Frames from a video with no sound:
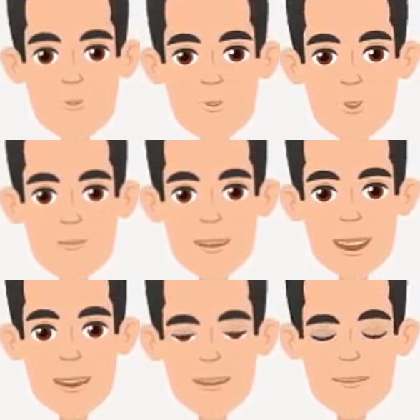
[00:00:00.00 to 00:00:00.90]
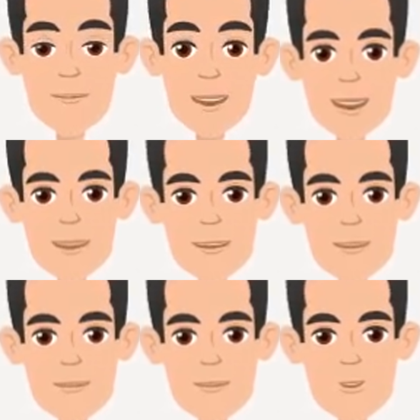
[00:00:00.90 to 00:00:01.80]
With practice and
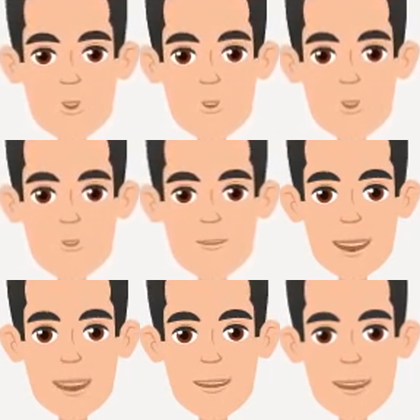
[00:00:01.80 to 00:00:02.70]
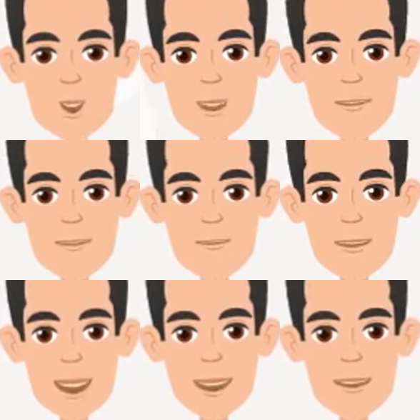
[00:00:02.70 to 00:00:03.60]
patience, you'll soon master the art of
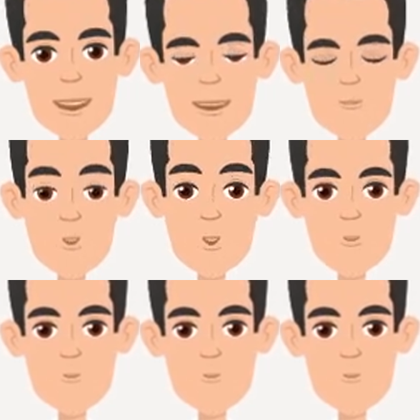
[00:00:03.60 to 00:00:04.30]
flipping eggs like a pro.